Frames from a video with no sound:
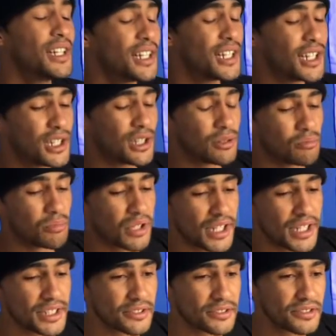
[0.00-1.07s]
But
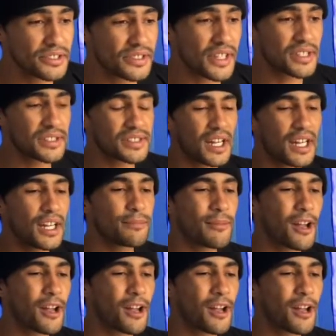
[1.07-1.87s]
it's gonna take time.